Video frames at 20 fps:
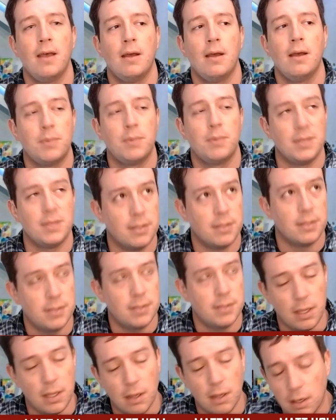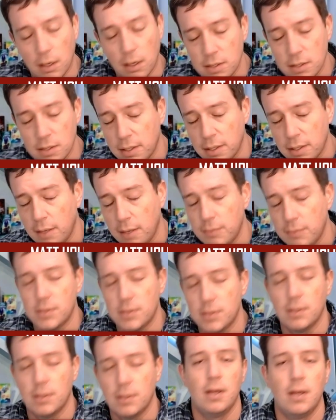Prince of the City card
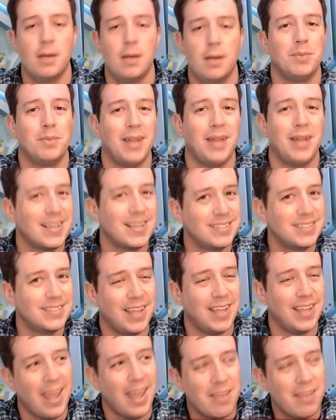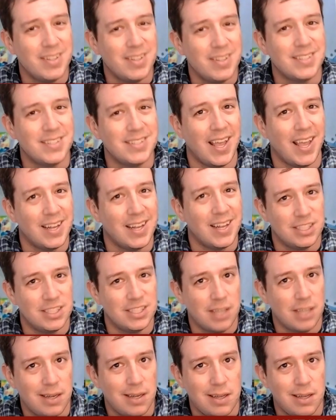sleeves, plastic havens and
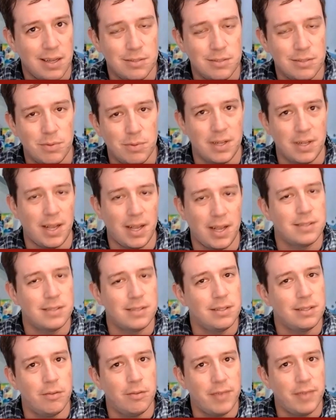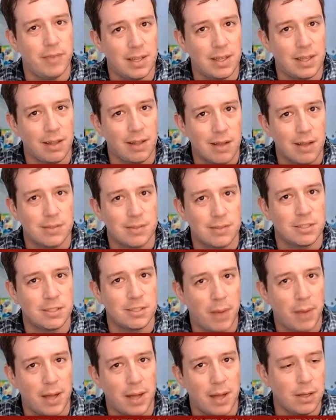agendas with a nice UV gloss
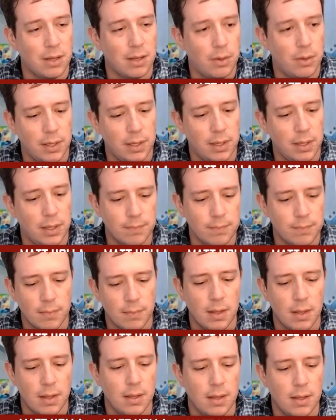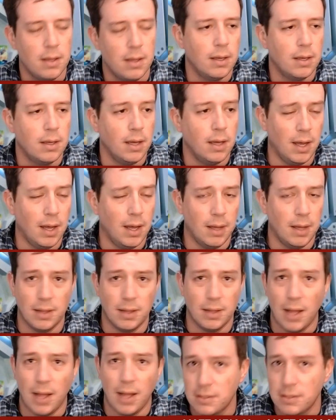spot coating.
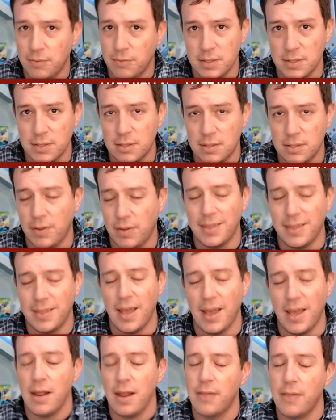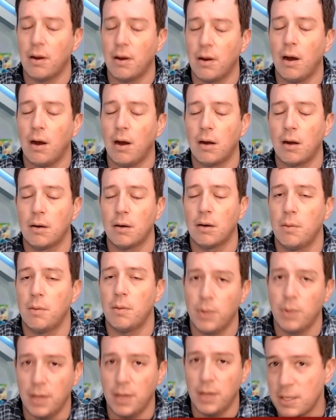Lots of fun stuff like that. And there are
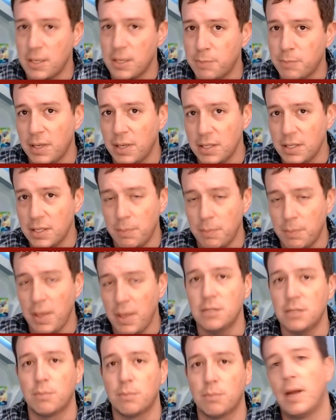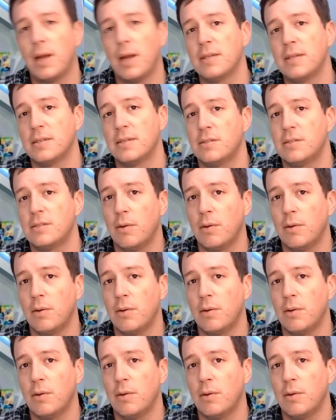pretty nice participation prizes.